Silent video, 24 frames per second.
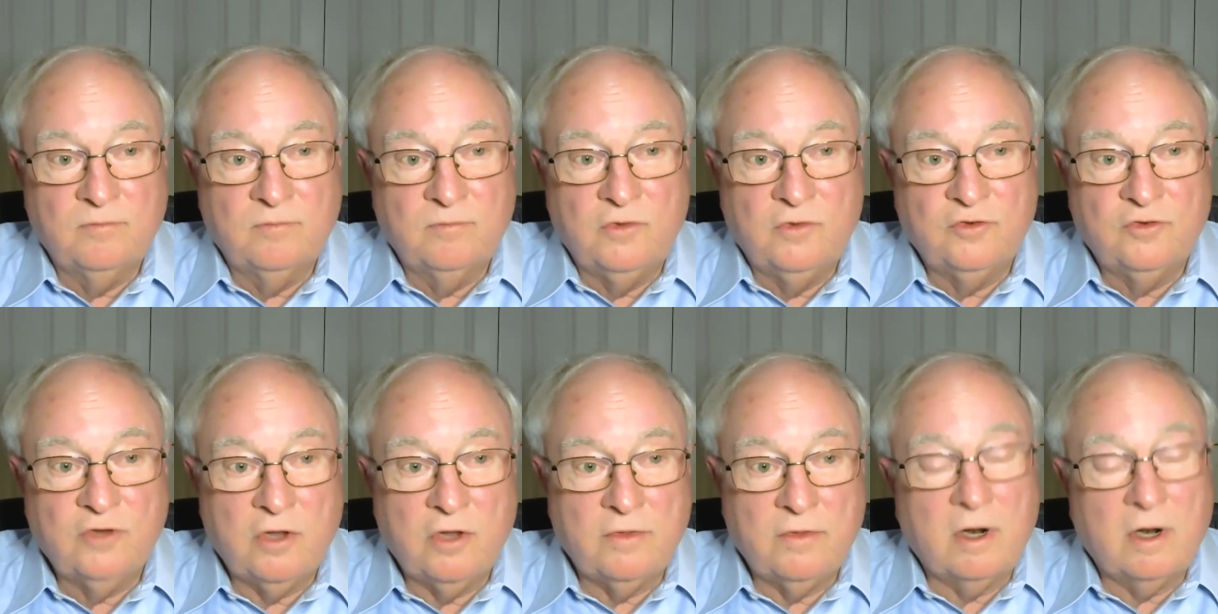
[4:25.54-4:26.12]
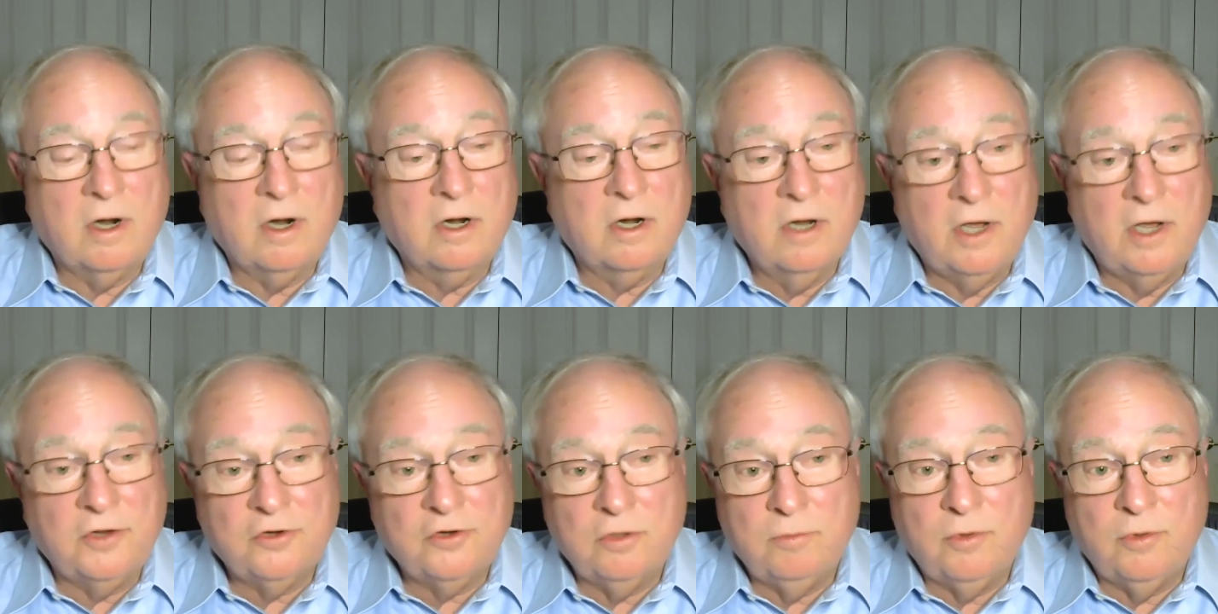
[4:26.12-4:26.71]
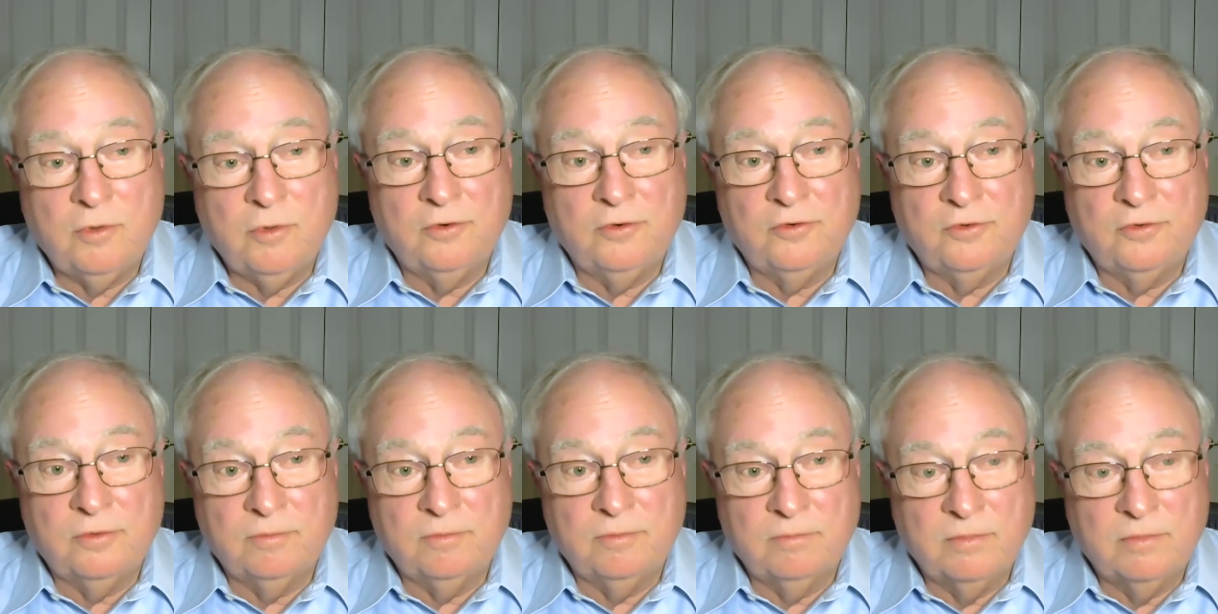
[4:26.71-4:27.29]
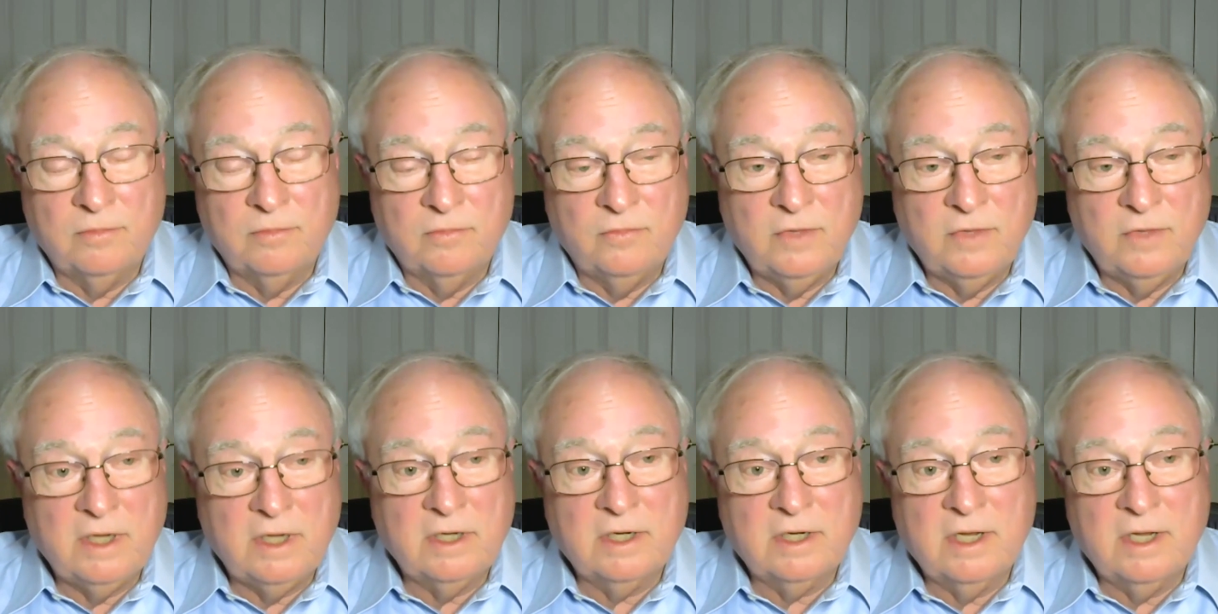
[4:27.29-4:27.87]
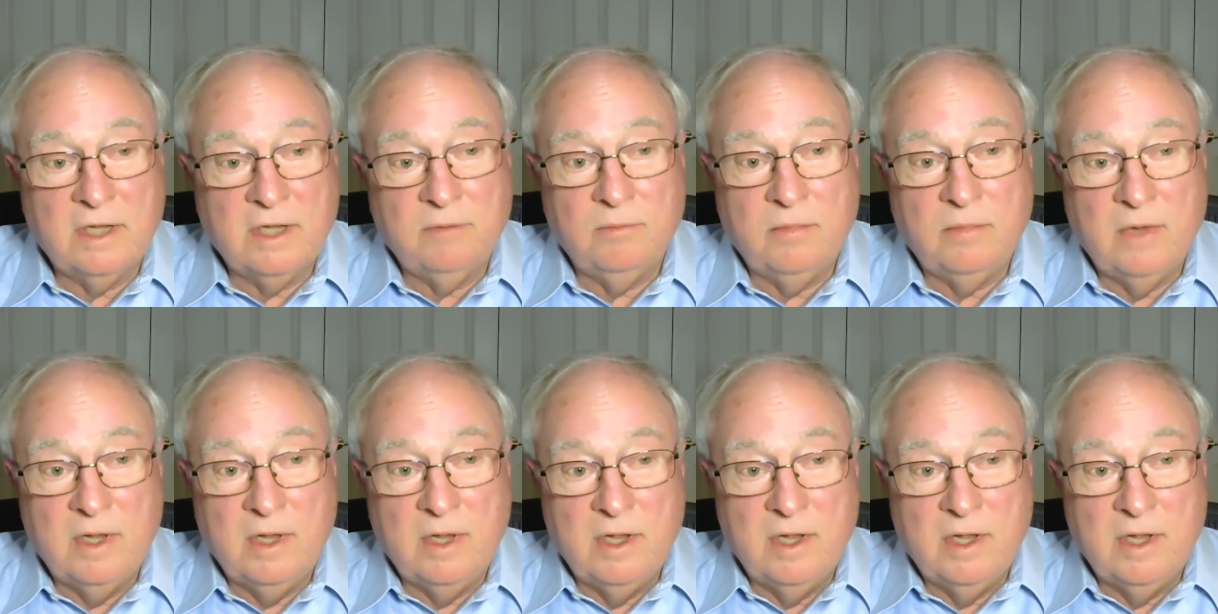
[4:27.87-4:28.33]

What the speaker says: so that our customers then can